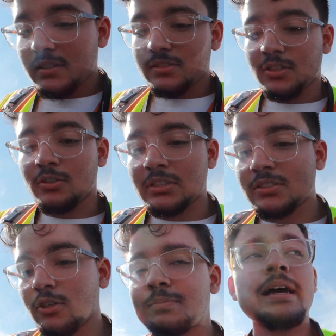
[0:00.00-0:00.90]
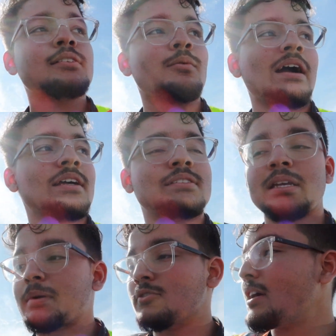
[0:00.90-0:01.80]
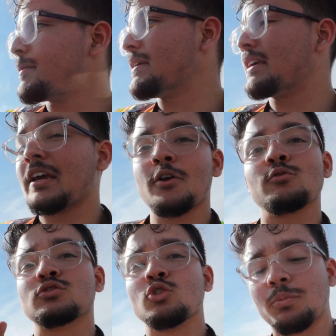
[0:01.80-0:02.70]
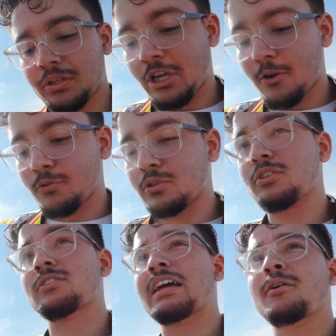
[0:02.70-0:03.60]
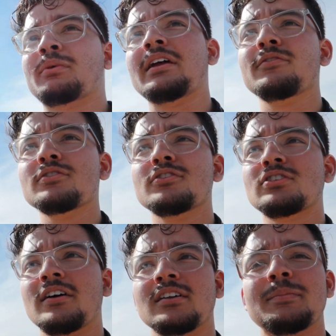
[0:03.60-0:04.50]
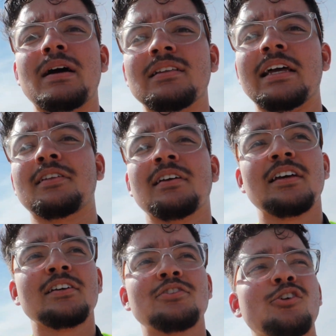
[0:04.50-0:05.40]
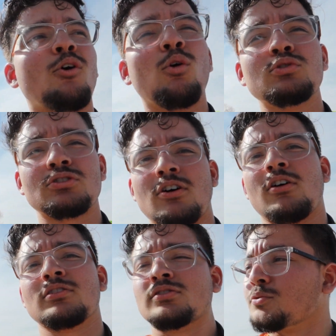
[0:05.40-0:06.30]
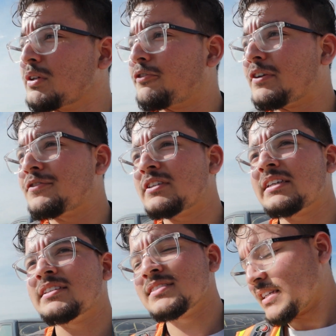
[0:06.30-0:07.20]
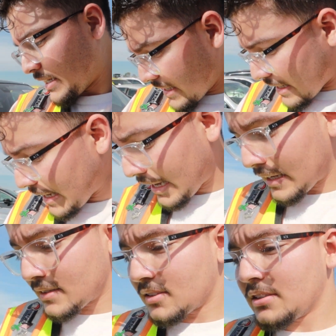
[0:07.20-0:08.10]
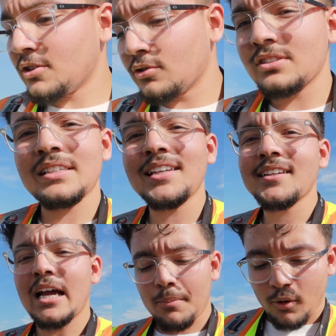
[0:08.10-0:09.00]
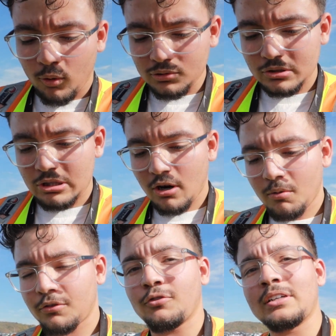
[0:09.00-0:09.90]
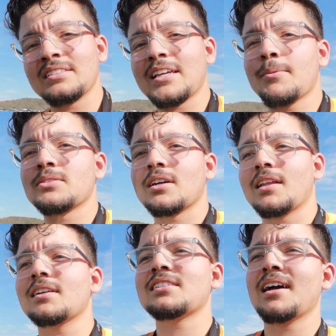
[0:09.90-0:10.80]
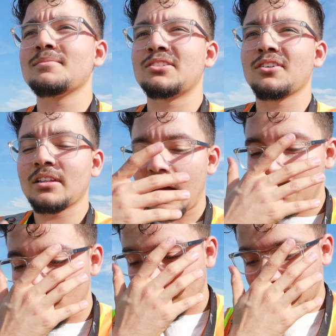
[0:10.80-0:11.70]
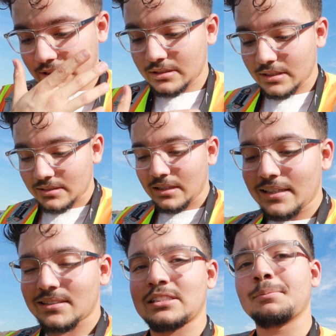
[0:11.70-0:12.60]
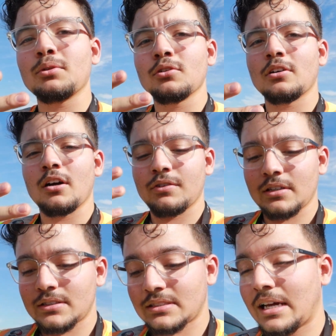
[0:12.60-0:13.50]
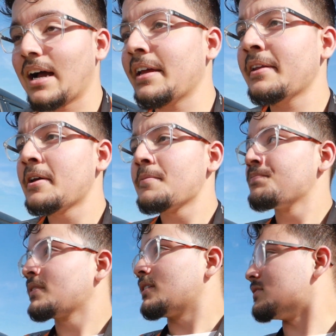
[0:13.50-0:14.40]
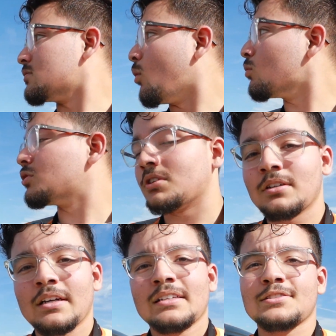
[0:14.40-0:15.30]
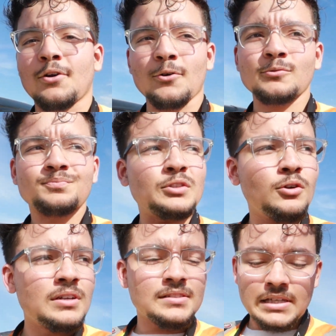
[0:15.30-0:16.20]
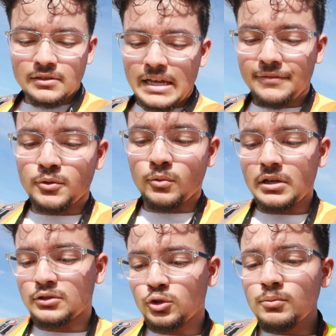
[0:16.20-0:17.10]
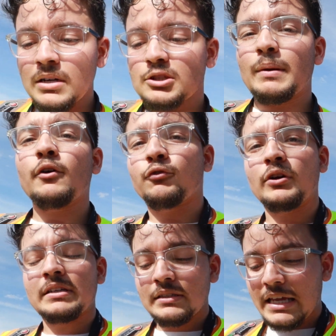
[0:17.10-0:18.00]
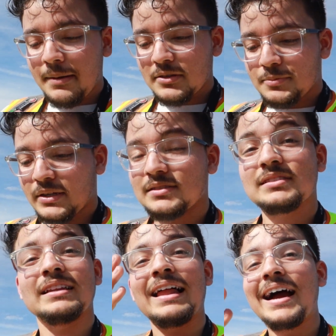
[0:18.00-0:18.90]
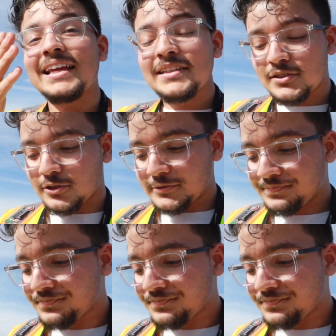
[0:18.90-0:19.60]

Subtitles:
So this goes back to why I say, man, you got to be super careful. You know, now whenever you're talking about, like, you know, older cars, 350s, and, you know, just any type of older car with front end damage, a lot of times they're it's a simpler of a design because it's older. So you don't necessarily have to worry too much about front end damage because it's a lot easier.